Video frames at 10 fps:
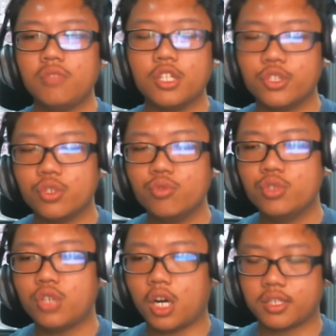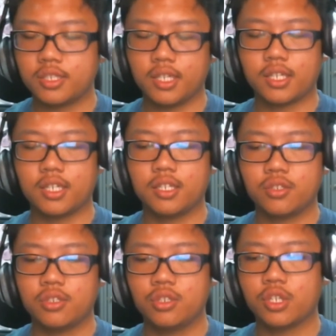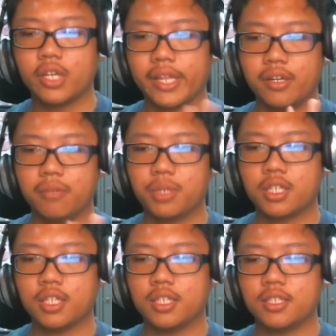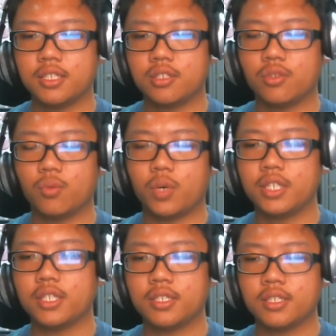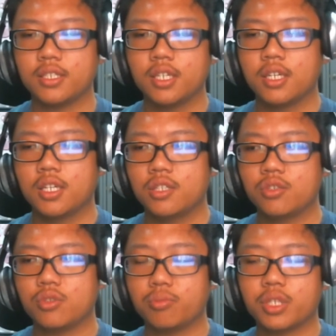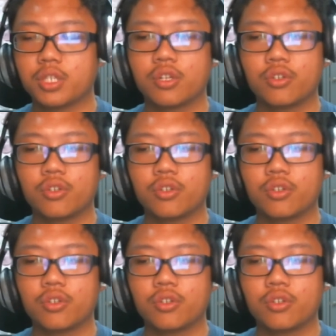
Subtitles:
so toxic together, because one is super